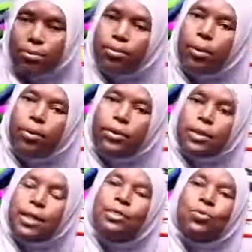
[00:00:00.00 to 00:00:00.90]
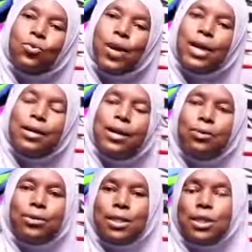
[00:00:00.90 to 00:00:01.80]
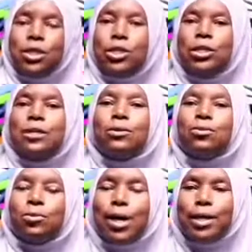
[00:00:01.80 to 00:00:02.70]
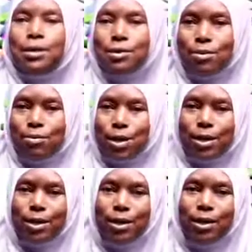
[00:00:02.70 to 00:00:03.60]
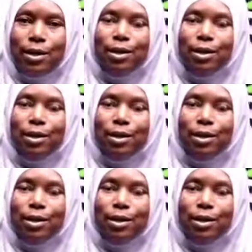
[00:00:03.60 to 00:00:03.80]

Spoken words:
board is where now the teacher writes the work.